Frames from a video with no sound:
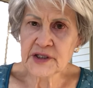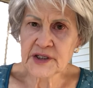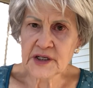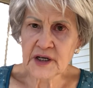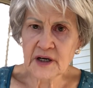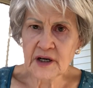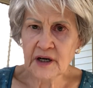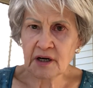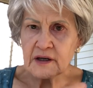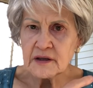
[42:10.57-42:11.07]

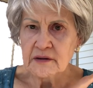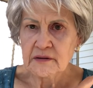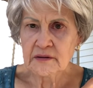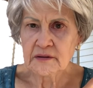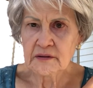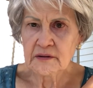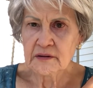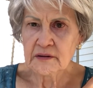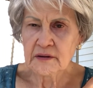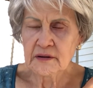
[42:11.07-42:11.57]
star,
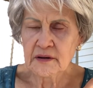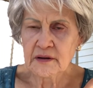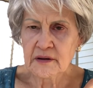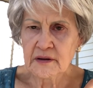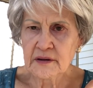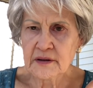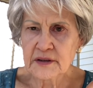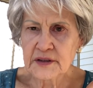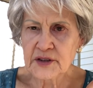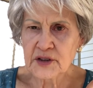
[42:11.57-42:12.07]

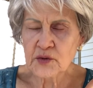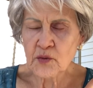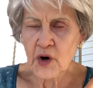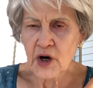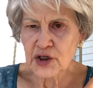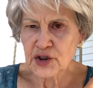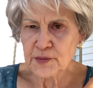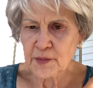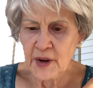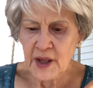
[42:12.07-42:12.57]

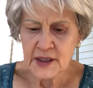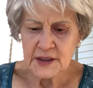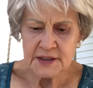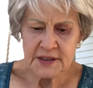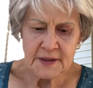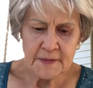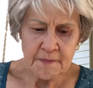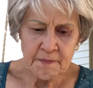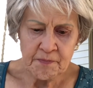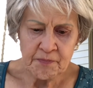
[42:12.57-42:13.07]
Squash
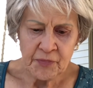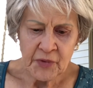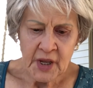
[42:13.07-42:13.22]
Blossom.